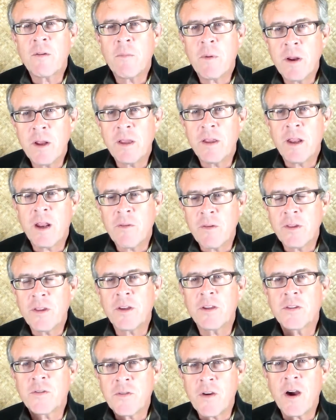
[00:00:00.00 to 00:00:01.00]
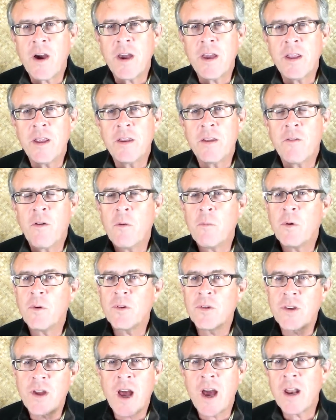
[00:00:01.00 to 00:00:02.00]
everybody that everything's fine and you
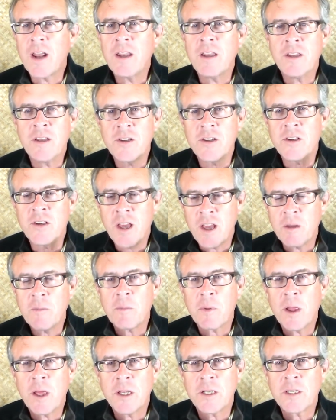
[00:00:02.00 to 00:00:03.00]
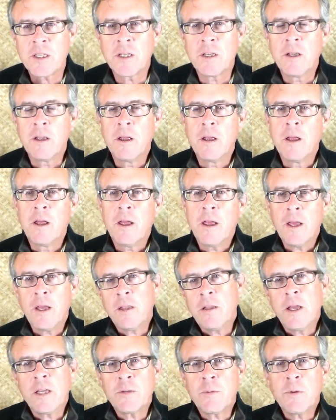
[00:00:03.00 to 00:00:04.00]
almost got it, and just stay in place.
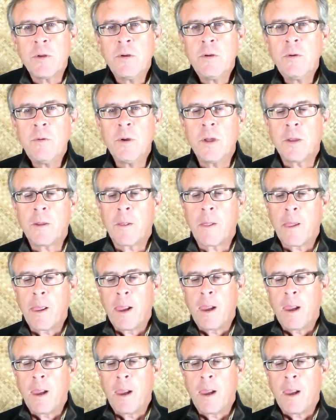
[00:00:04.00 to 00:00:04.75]
And that's what they're doing.